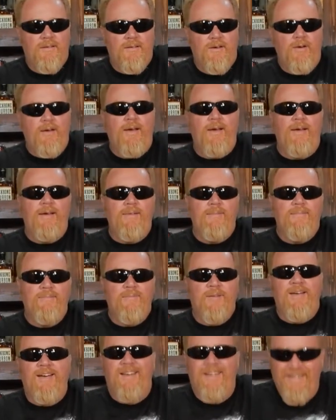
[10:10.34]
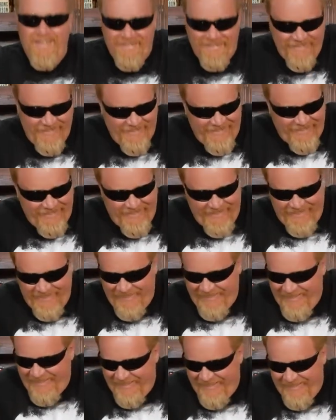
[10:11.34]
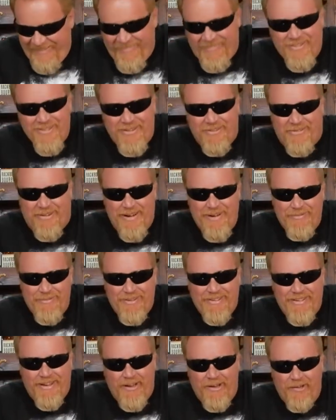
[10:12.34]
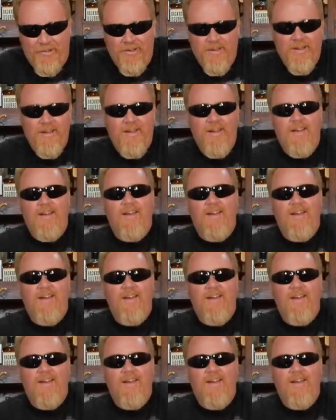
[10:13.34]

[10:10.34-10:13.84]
Okay. We're just rambling now.